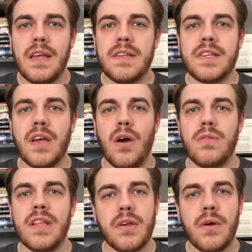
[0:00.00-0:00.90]
So
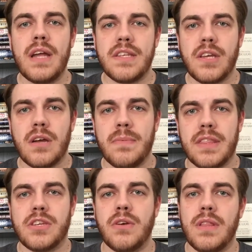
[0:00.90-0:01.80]
let's go ahead and talk about
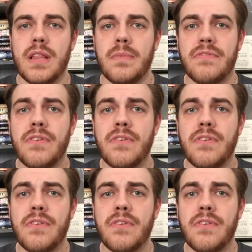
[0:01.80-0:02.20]
the show a little bit.